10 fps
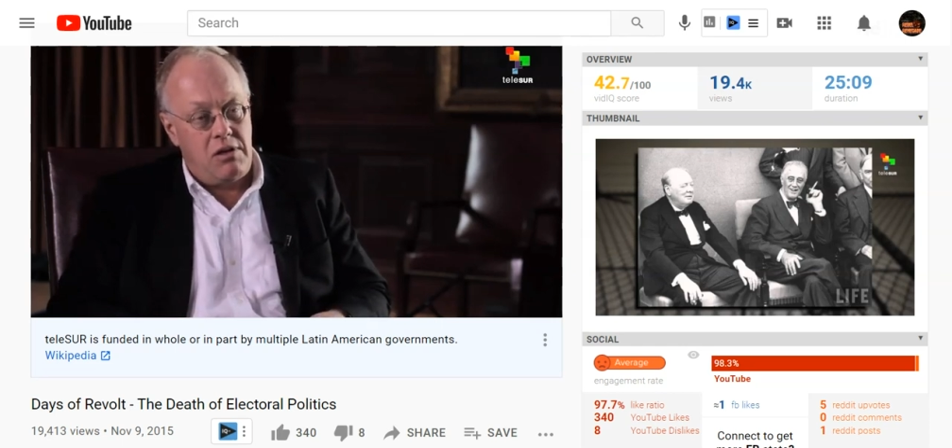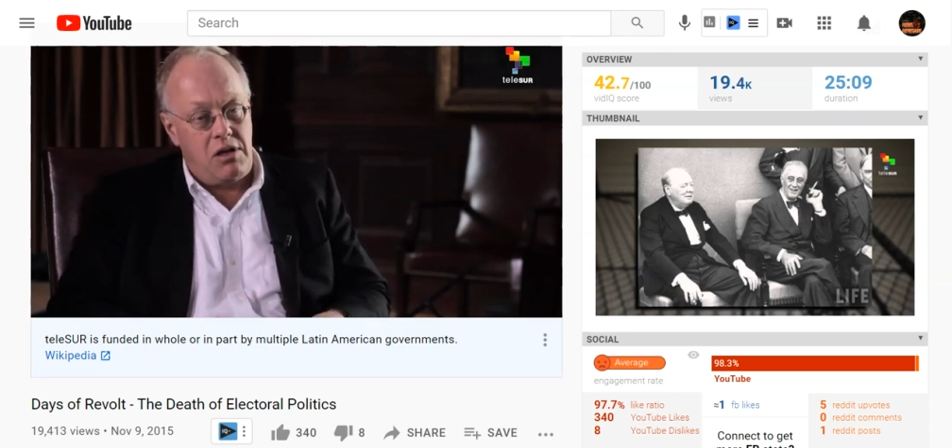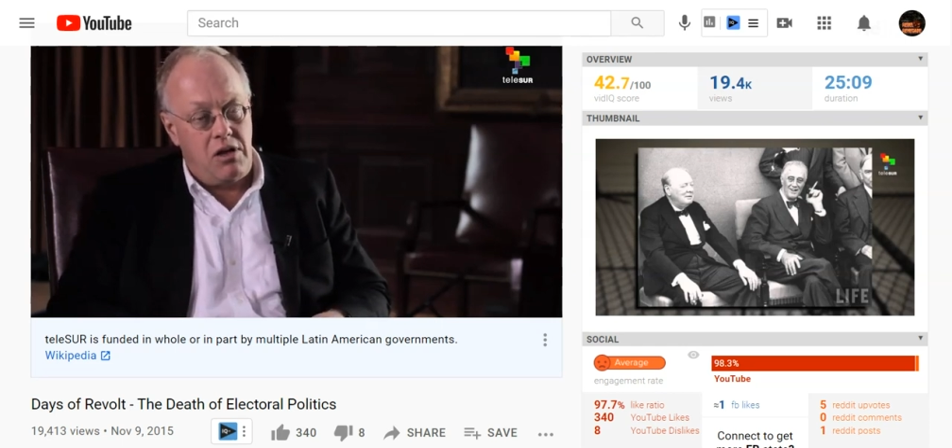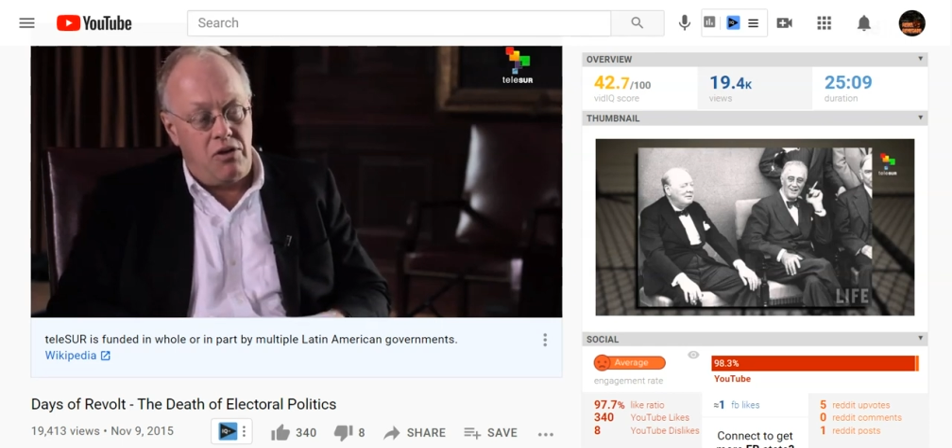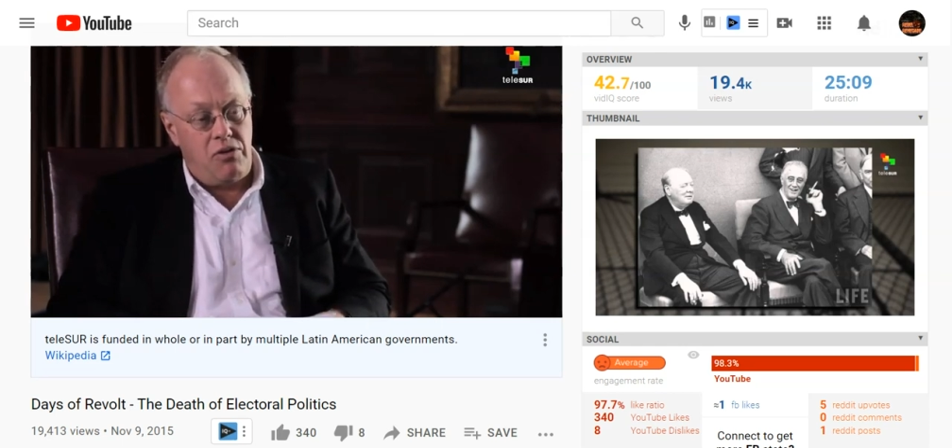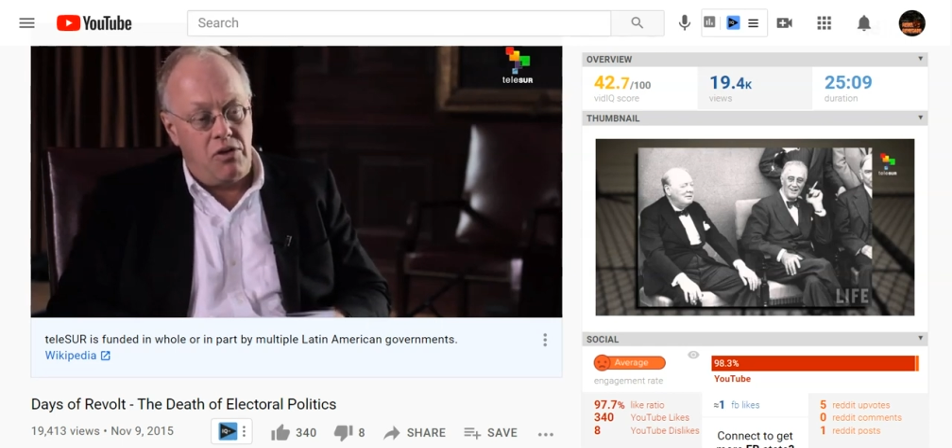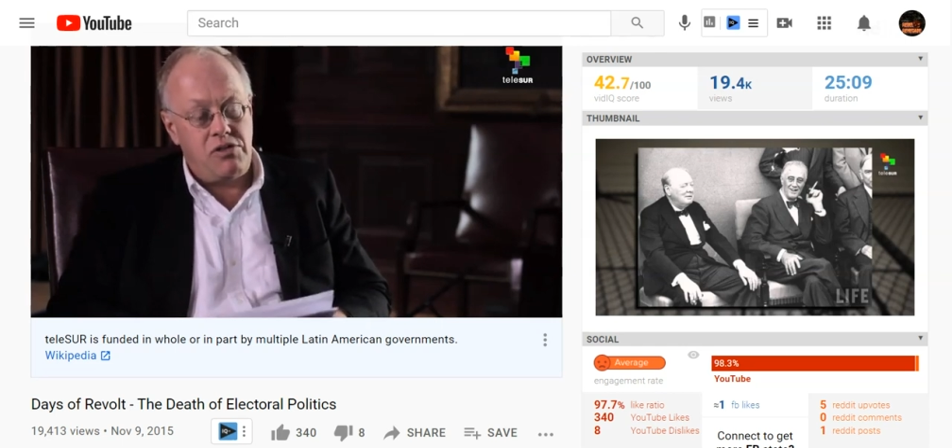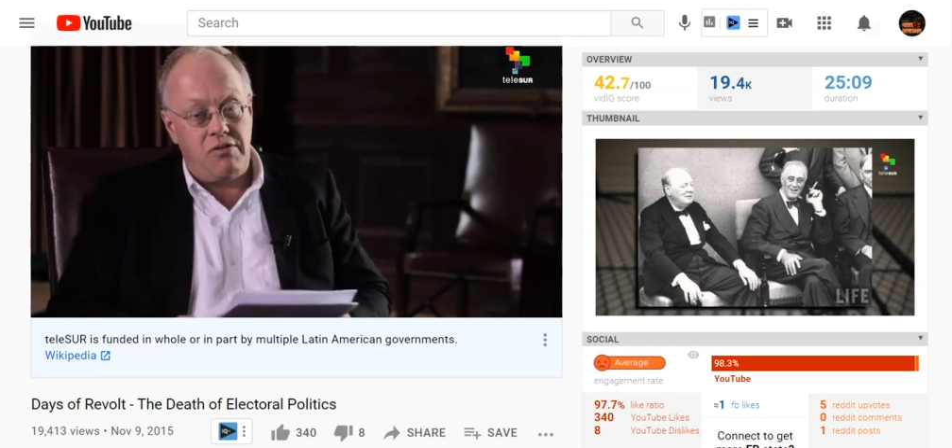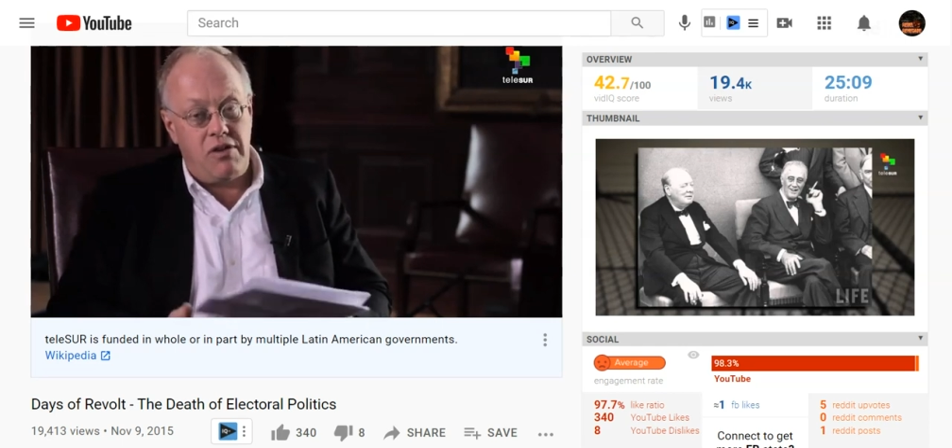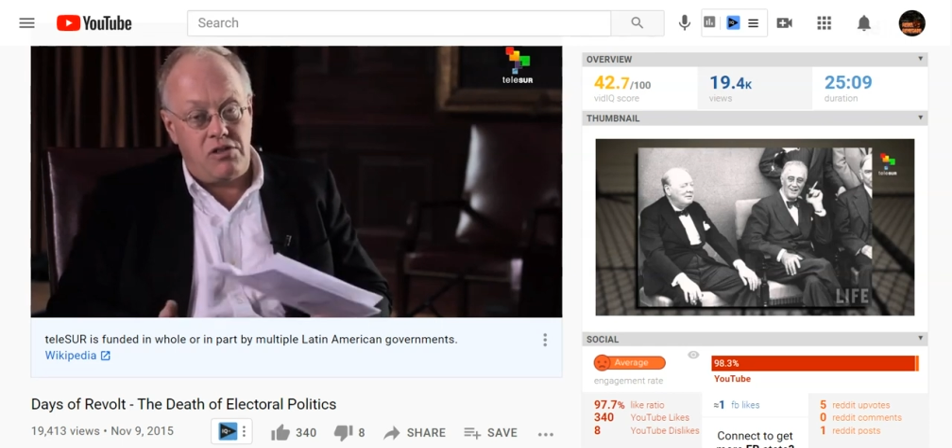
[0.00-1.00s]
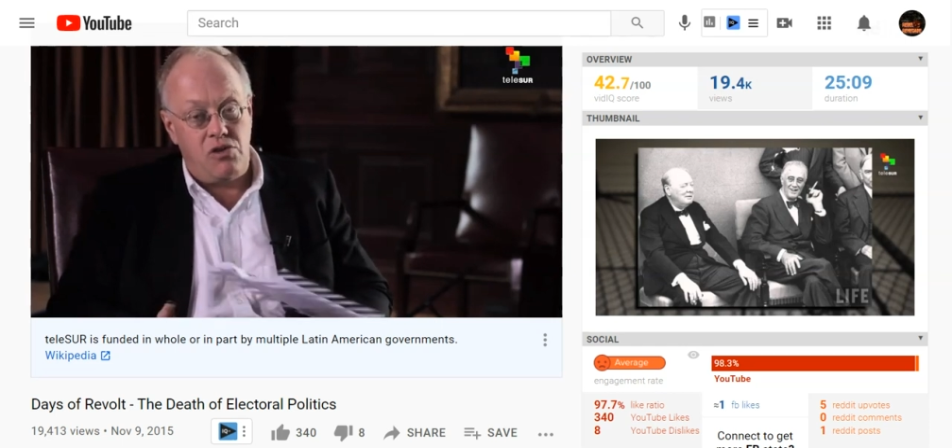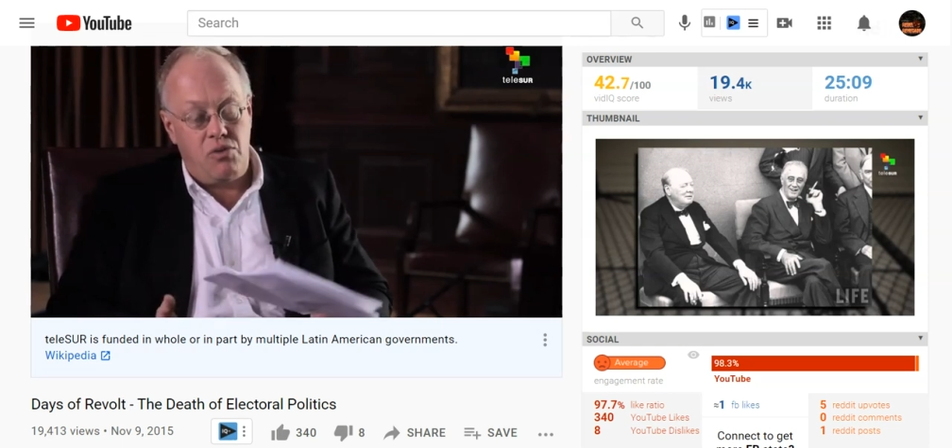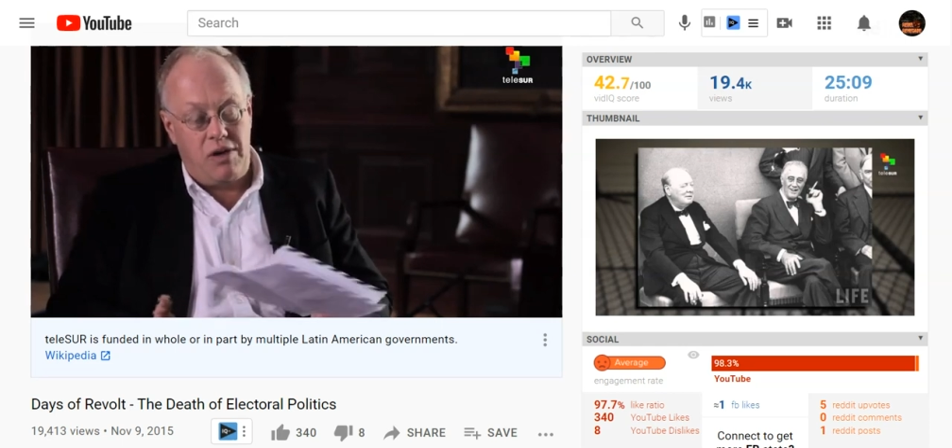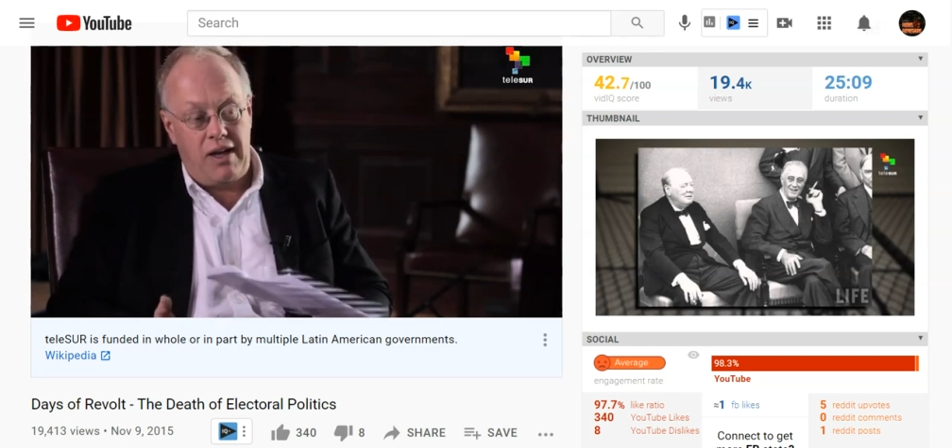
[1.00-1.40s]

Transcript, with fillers: you know those of us who would